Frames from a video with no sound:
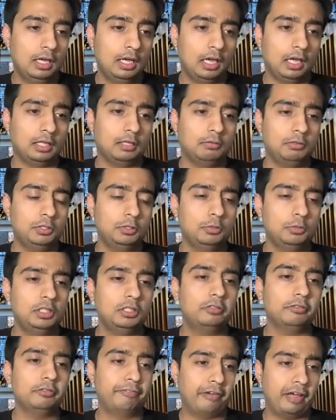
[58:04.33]
and you need
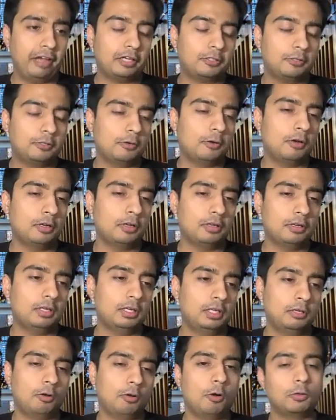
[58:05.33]
to factor
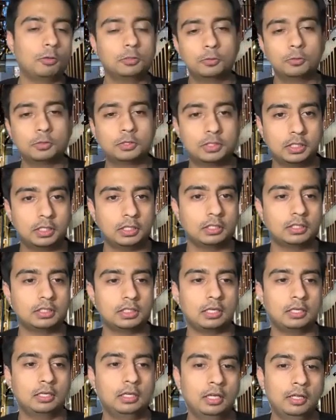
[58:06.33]
in all those things,
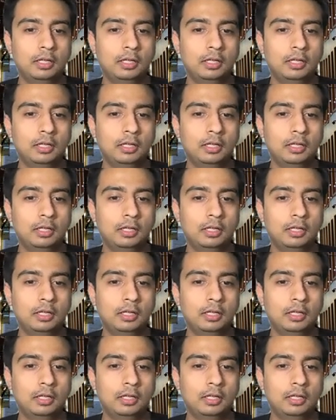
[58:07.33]
and